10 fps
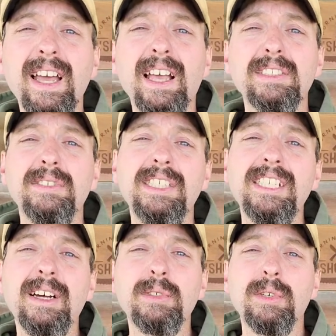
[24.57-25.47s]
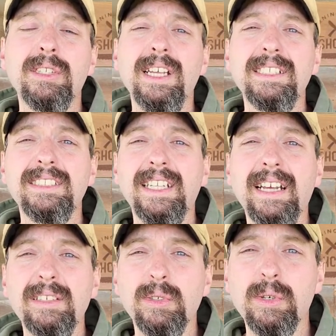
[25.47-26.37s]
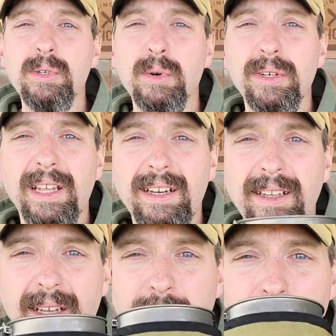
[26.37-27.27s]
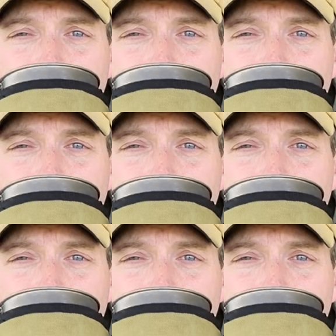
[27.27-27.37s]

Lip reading: I also teach outdoor classes at outdoorcore.com.